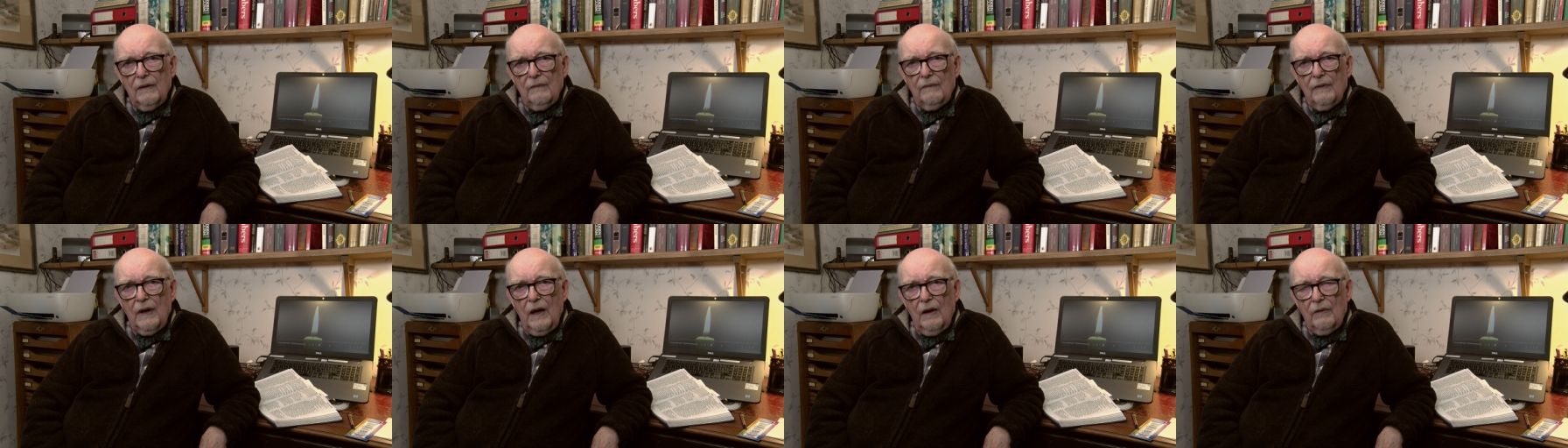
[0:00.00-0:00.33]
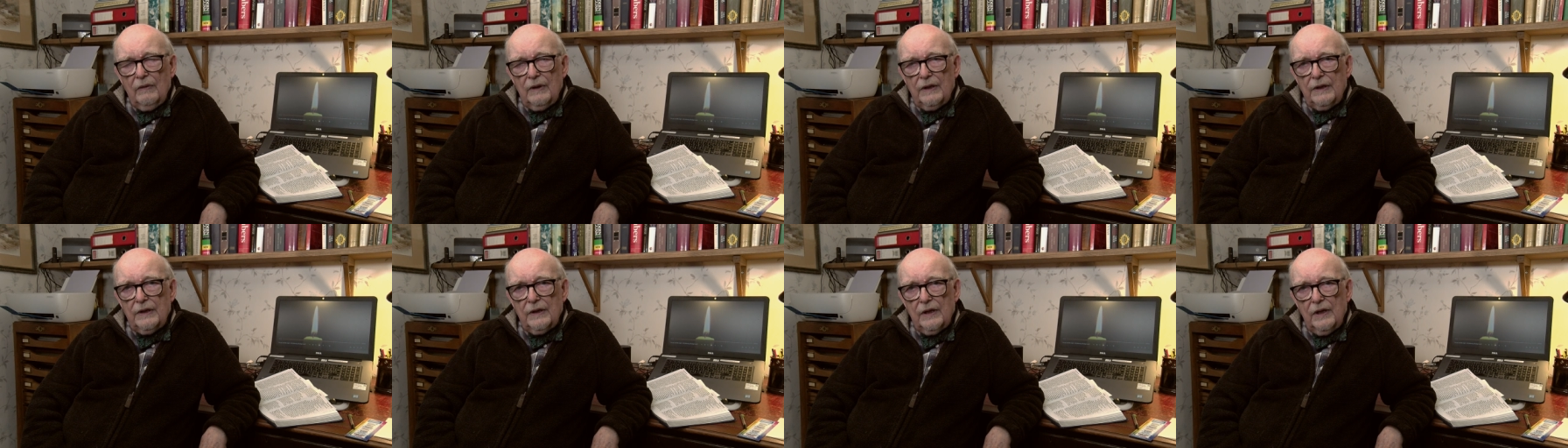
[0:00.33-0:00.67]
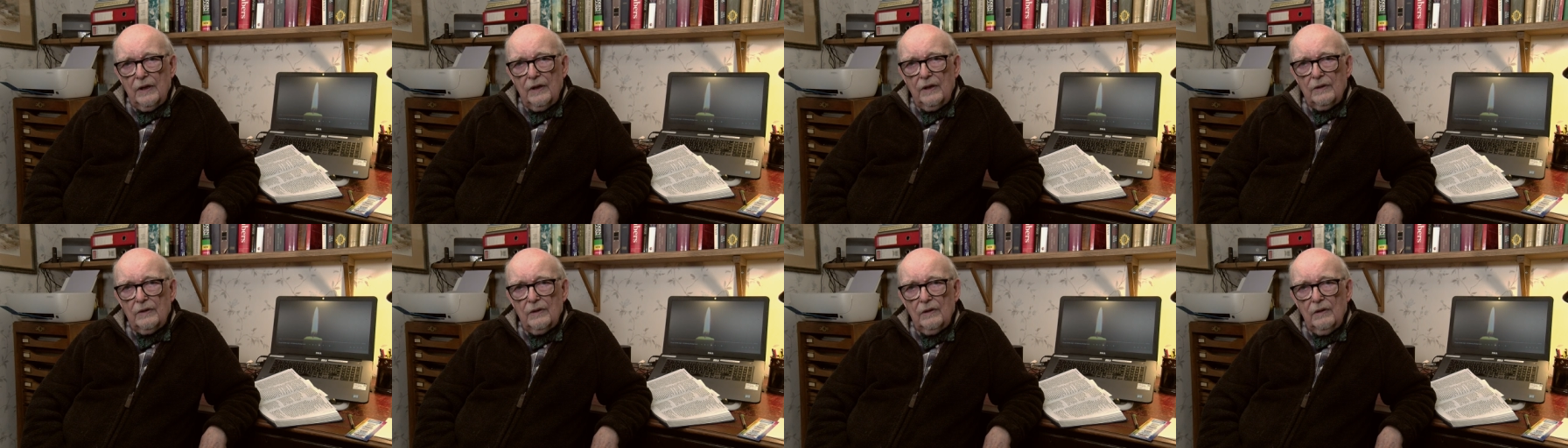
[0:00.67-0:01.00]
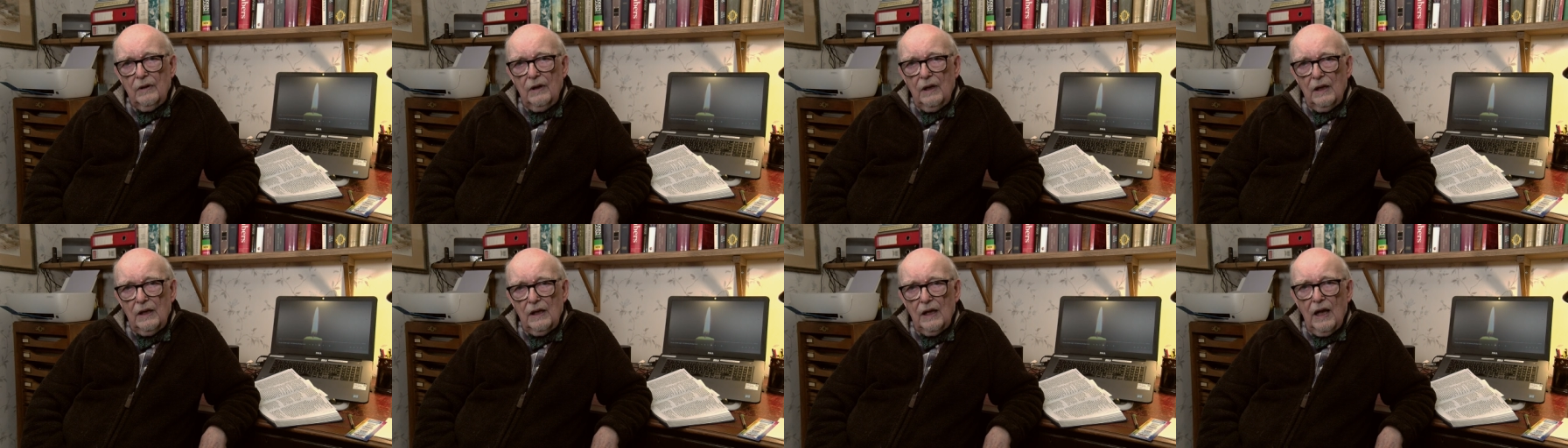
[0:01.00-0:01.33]
of our
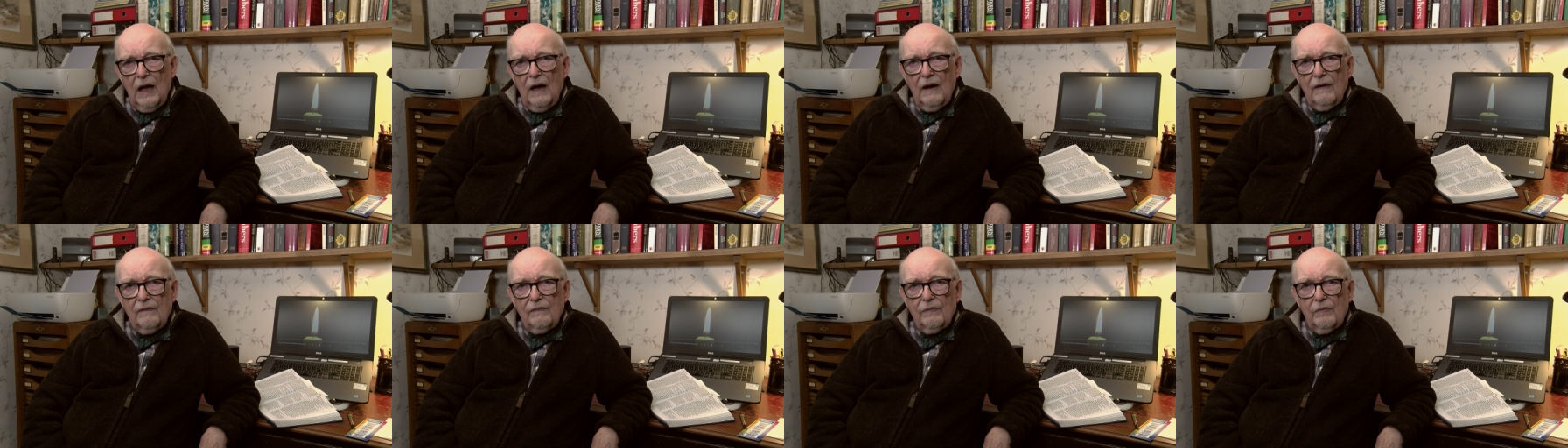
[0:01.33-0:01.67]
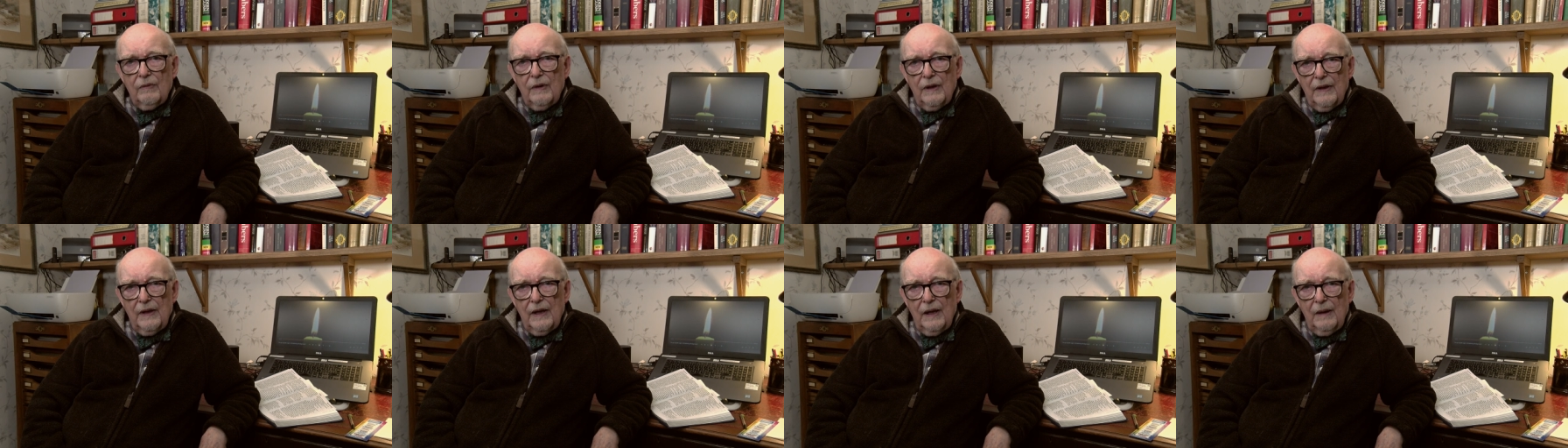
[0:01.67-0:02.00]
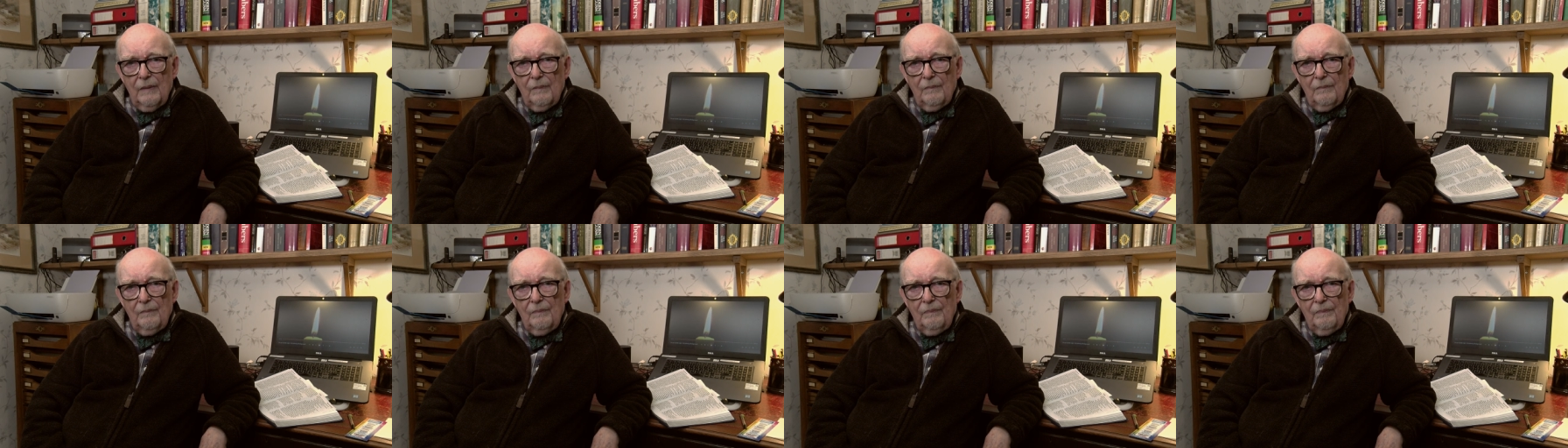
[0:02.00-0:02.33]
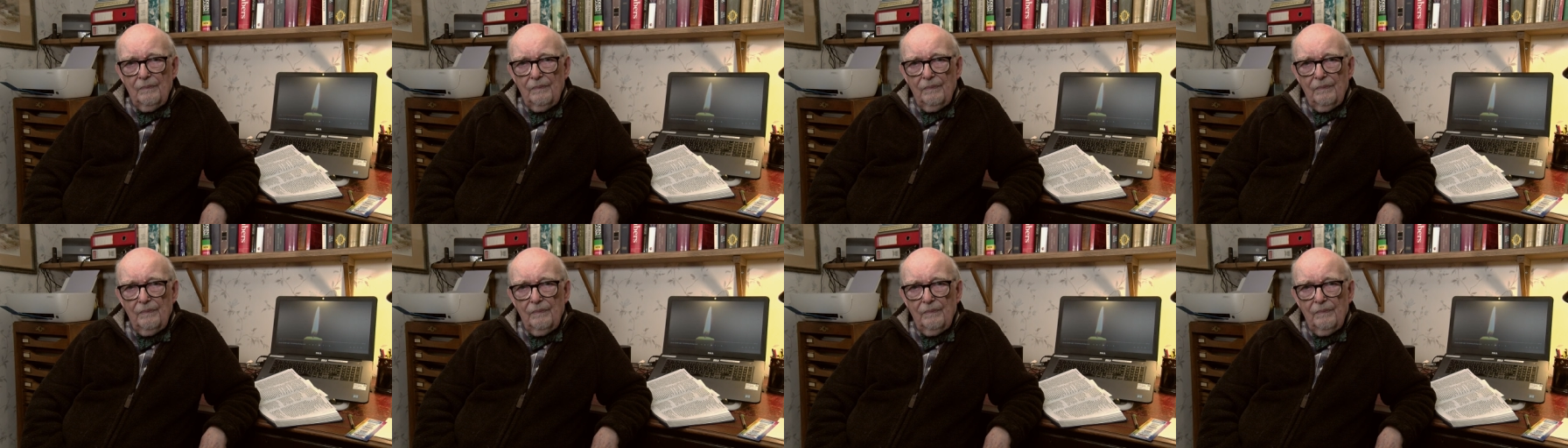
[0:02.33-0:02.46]
eternal life with him.